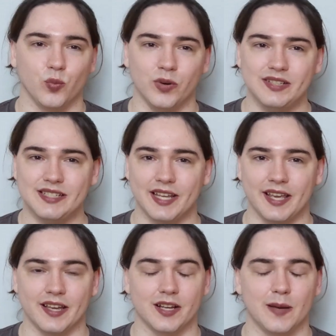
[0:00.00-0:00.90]
One
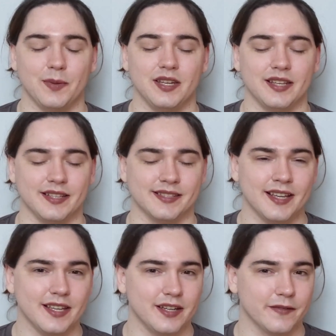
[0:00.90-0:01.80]
day, a company
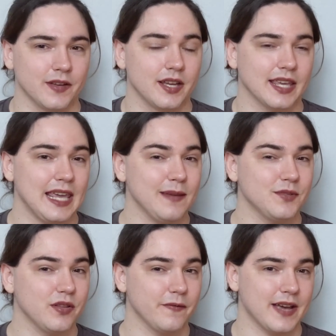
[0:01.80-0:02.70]
executive came
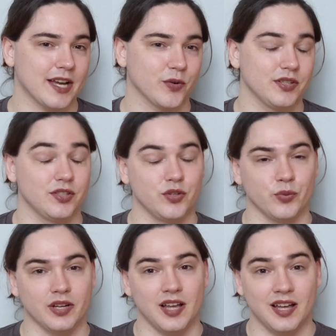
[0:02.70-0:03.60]
to the factory to do
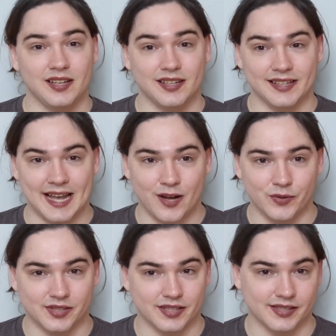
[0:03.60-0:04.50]
an
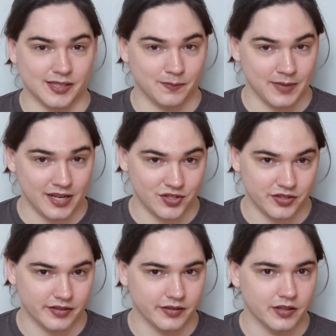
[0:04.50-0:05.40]
unannounced
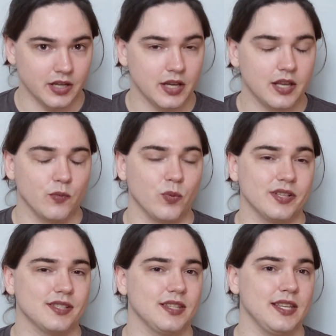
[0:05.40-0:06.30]
inspection.
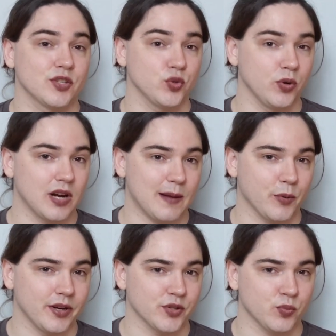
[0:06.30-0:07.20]
Once the extruder
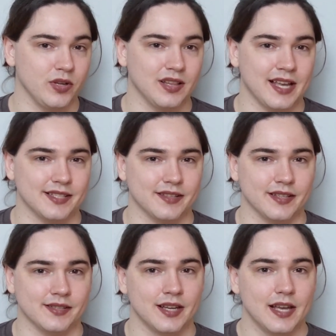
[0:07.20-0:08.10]
operators realized
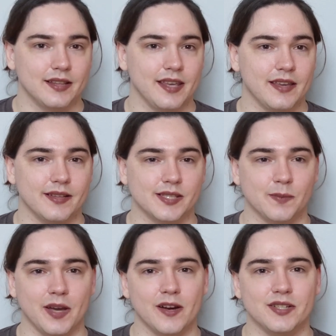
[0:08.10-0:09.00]
this, they
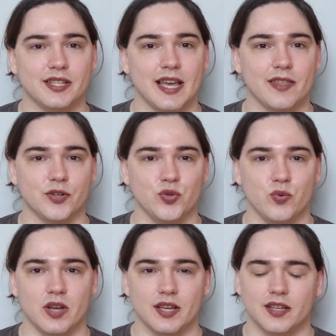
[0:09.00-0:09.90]
conspired together to
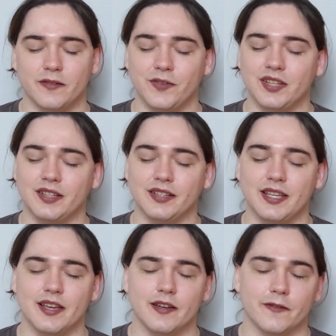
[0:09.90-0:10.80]

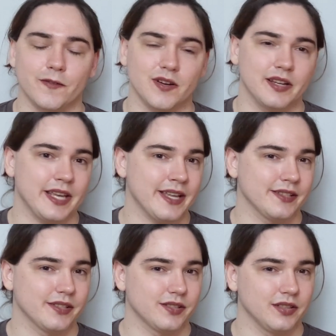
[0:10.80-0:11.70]
conveniently forget
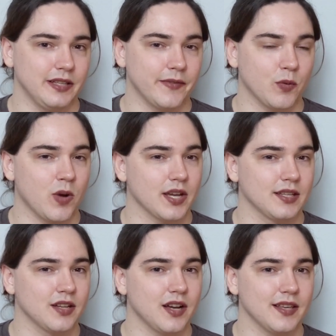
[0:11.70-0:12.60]
to leave their
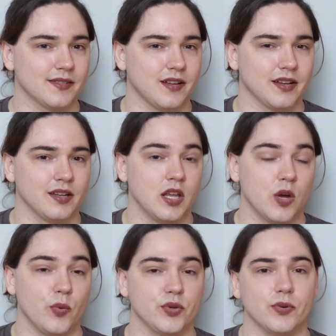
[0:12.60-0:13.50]
walkie-talkies on,
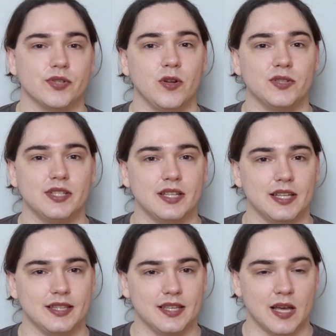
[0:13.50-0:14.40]
which resulted
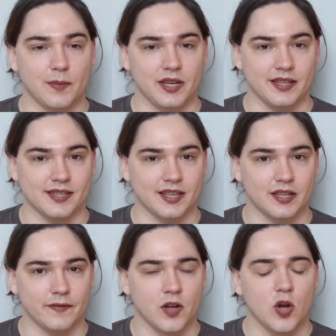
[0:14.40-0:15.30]
in the company
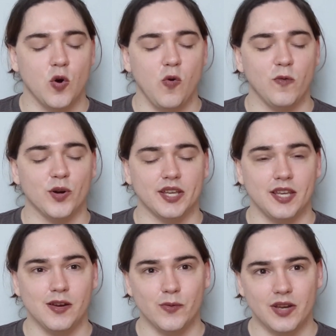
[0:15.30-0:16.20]
executive
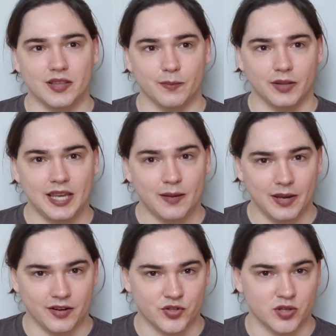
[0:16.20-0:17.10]
overhearing the plant
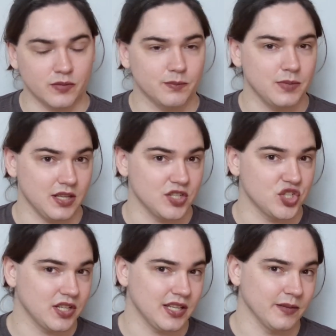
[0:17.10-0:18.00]
manager being
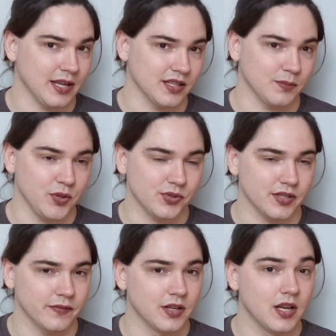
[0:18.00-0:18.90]
shitty and
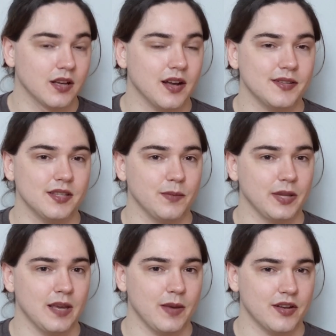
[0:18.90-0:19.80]
abusive, causing the
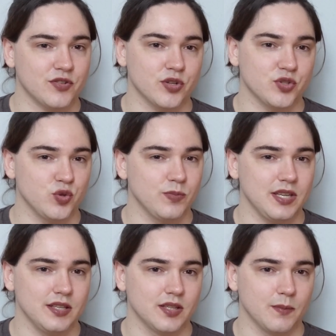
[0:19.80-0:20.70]
plant manager to
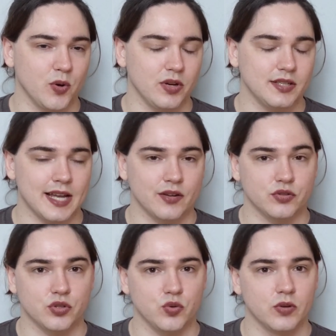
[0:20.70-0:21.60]
be demoted down
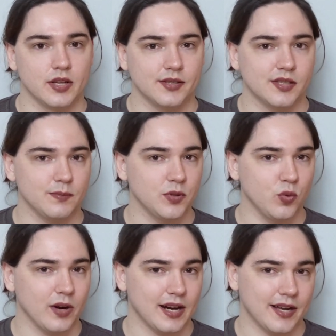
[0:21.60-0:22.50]
to simple
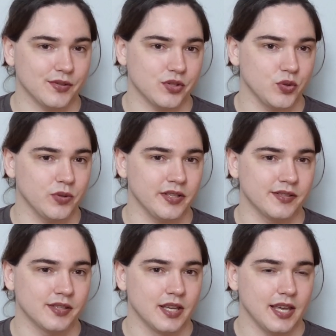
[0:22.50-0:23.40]
warehouse
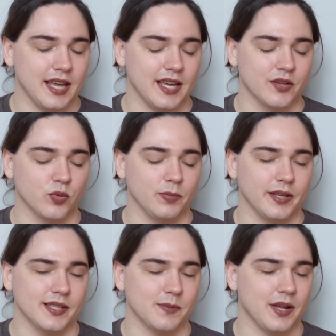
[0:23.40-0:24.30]
duties and
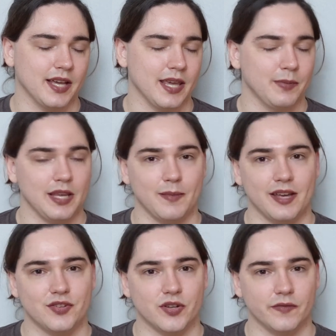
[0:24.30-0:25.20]
replaced by a plant
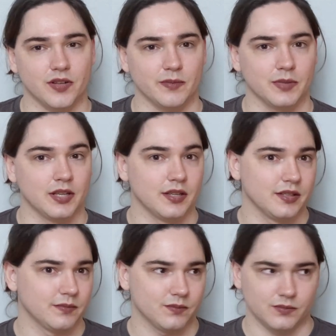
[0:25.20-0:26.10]
manager from
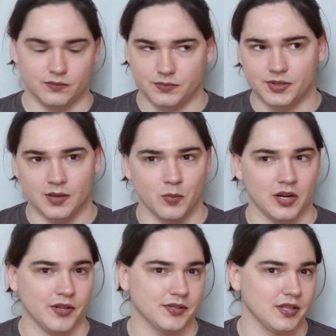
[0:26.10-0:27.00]
somewhere
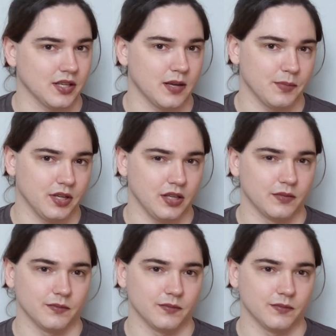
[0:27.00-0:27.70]
else in the company.